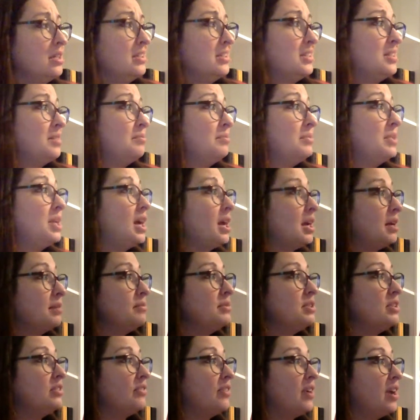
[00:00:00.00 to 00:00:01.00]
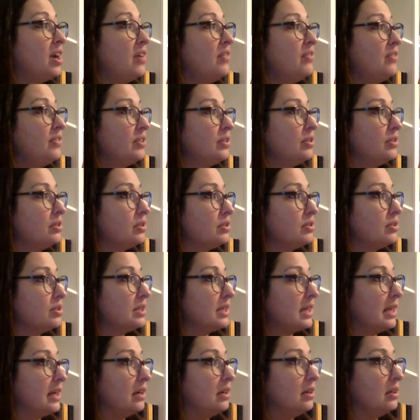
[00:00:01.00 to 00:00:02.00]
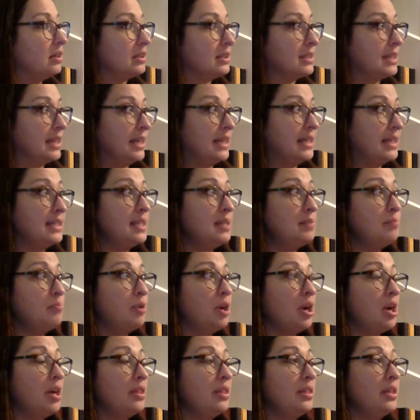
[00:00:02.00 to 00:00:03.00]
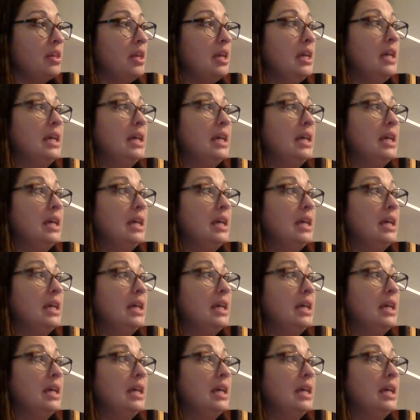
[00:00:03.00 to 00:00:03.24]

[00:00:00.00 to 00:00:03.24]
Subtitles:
Sometimes if I feel a little scared, I take a deep breath